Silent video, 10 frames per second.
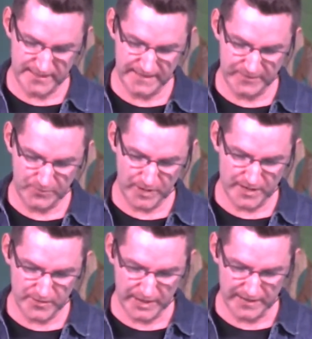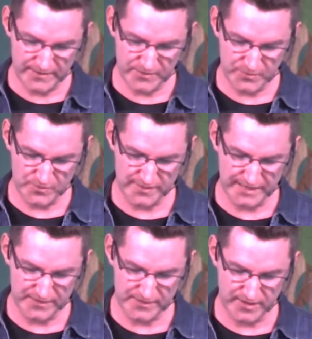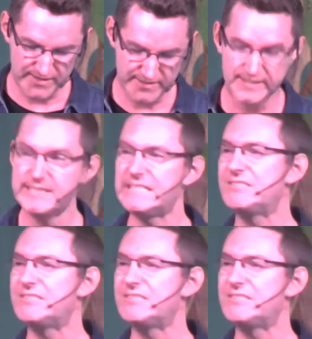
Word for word: in the way you act towards outsiders. This is